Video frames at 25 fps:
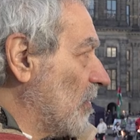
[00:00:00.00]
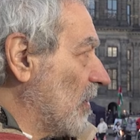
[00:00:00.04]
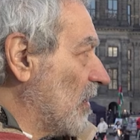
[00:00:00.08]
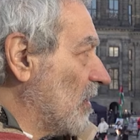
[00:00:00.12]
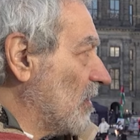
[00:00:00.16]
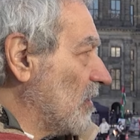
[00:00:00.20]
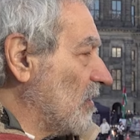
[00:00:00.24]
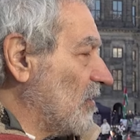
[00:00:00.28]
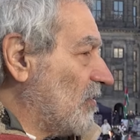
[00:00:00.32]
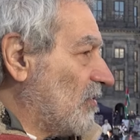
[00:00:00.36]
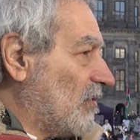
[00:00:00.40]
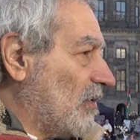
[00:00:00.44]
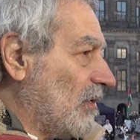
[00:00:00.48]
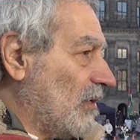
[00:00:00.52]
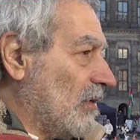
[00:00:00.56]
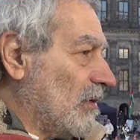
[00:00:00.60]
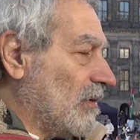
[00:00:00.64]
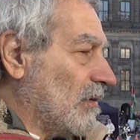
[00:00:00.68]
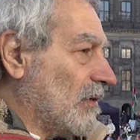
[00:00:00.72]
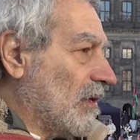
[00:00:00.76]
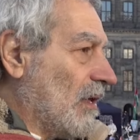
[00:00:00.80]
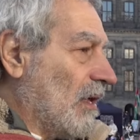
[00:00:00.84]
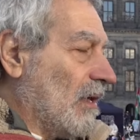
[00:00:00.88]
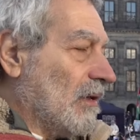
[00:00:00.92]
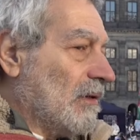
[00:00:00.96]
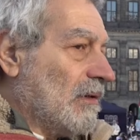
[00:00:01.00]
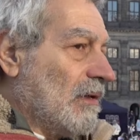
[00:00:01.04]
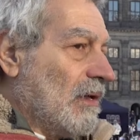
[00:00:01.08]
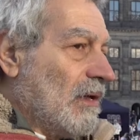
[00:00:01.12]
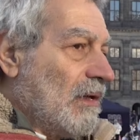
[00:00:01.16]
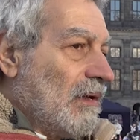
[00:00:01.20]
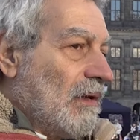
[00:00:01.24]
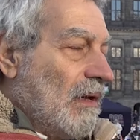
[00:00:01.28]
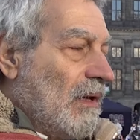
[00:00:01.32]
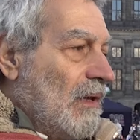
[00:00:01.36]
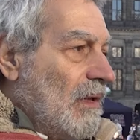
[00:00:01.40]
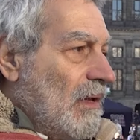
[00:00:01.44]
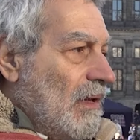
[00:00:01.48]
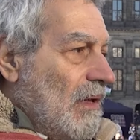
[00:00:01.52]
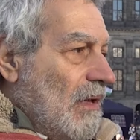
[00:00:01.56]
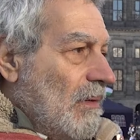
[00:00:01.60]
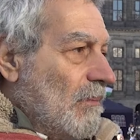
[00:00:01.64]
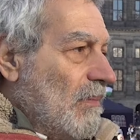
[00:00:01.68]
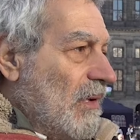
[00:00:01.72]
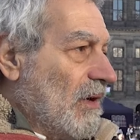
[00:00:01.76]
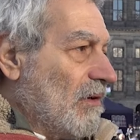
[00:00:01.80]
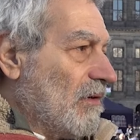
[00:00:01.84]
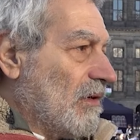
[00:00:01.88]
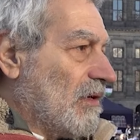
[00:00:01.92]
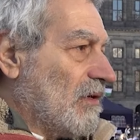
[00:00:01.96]
Middle East here than
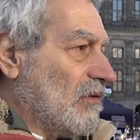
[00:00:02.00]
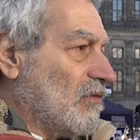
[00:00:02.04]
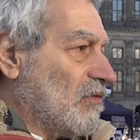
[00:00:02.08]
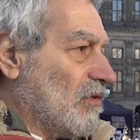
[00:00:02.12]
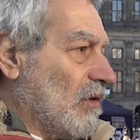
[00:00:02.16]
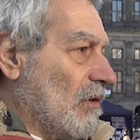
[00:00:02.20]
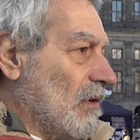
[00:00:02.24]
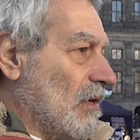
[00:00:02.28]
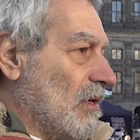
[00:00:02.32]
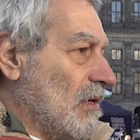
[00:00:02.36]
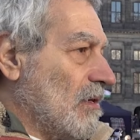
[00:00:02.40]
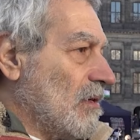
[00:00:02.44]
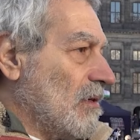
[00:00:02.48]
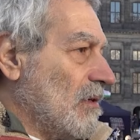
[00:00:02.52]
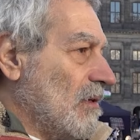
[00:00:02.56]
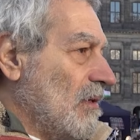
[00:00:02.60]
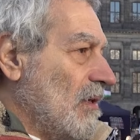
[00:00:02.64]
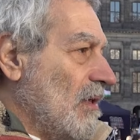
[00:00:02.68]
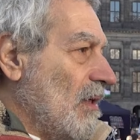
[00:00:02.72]
Americans are.